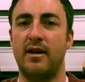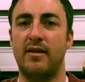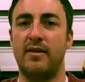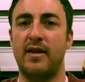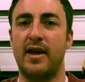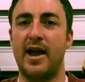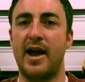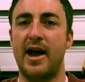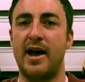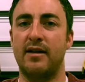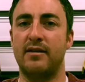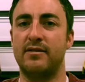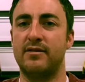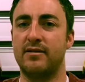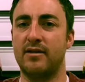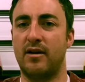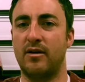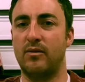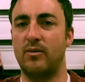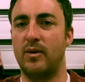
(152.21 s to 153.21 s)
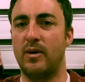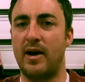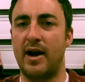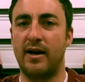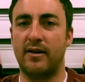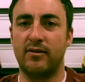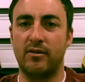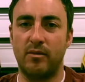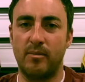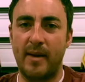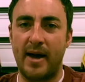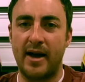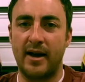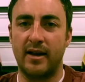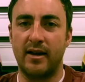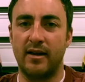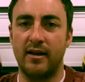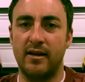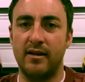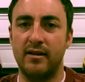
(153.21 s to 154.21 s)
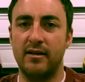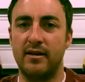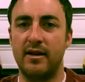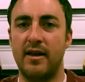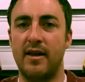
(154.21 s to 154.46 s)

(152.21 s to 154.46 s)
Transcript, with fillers: and they had solid rear axle back in it.